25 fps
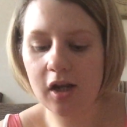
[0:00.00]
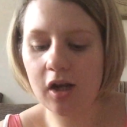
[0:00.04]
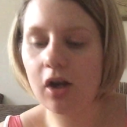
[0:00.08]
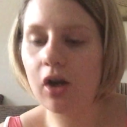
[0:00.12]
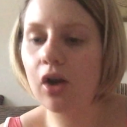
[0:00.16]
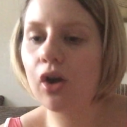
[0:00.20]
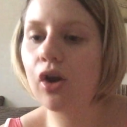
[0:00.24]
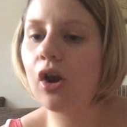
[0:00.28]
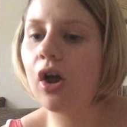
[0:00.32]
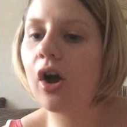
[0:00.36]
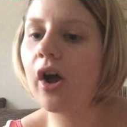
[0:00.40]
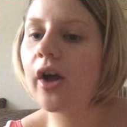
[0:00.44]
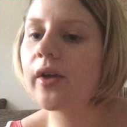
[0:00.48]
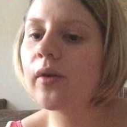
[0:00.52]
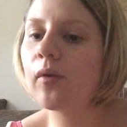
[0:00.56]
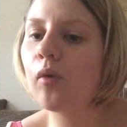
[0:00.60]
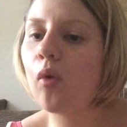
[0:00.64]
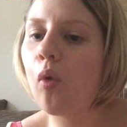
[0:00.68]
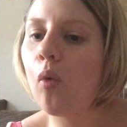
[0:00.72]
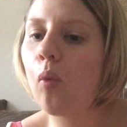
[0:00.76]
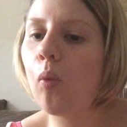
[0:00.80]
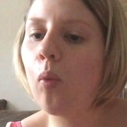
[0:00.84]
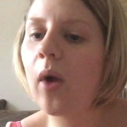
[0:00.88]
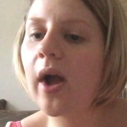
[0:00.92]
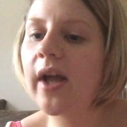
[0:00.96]

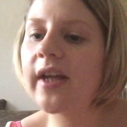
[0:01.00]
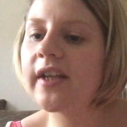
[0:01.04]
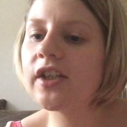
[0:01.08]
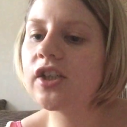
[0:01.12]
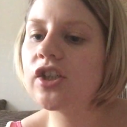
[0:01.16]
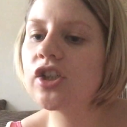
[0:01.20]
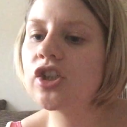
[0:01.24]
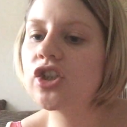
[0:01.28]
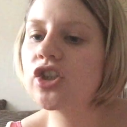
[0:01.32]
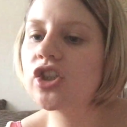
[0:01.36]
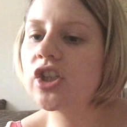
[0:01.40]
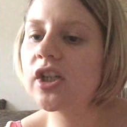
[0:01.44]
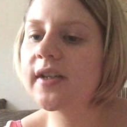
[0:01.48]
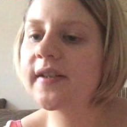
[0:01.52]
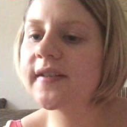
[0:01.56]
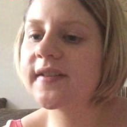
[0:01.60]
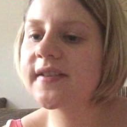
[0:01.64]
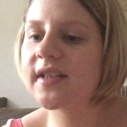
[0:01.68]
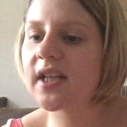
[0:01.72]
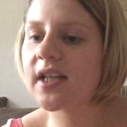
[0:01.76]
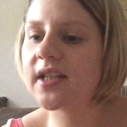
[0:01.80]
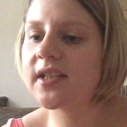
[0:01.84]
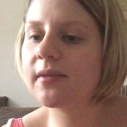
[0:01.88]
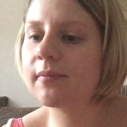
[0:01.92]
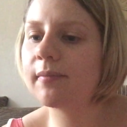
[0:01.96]
lightweight sheer
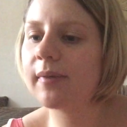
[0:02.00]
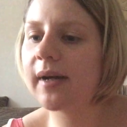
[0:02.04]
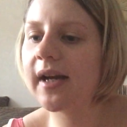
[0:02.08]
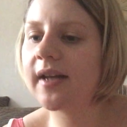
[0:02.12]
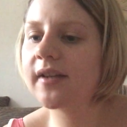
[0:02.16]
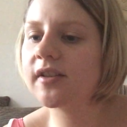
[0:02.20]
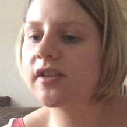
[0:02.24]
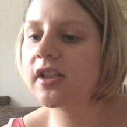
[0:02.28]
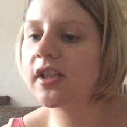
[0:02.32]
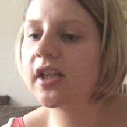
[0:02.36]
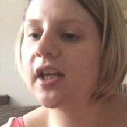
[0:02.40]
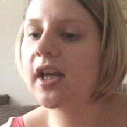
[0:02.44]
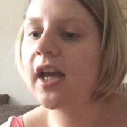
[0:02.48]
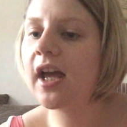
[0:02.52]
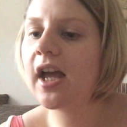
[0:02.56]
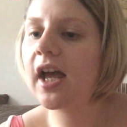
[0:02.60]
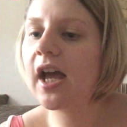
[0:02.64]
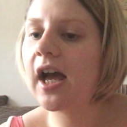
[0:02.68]
setting powder,